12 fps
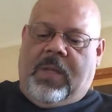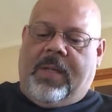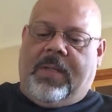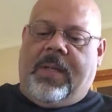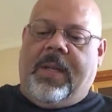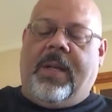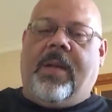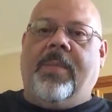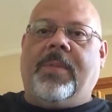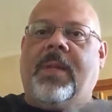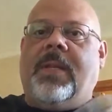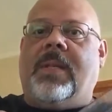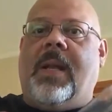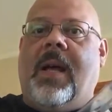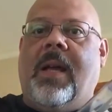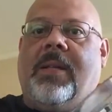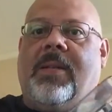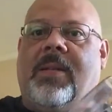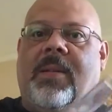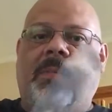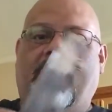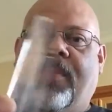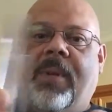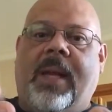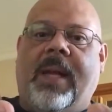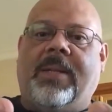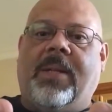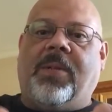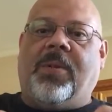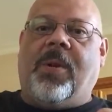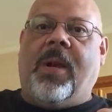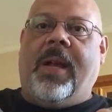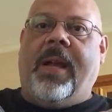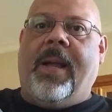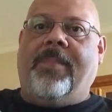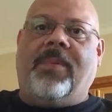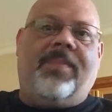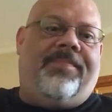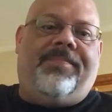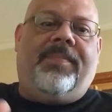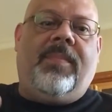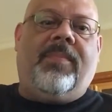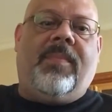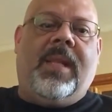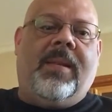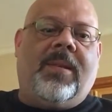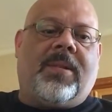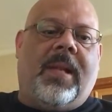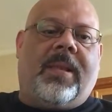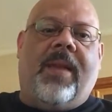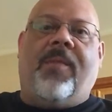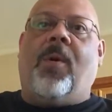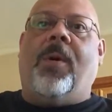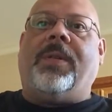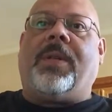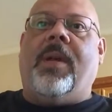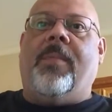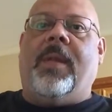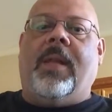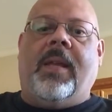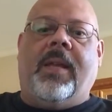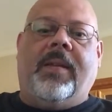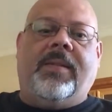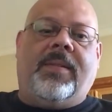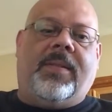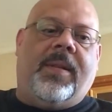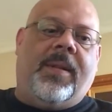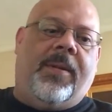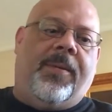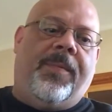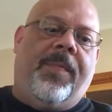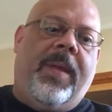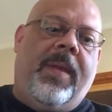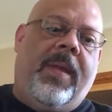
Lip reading: Like I said, it comes in this nice plastic tray. It looks like they've always come in these, so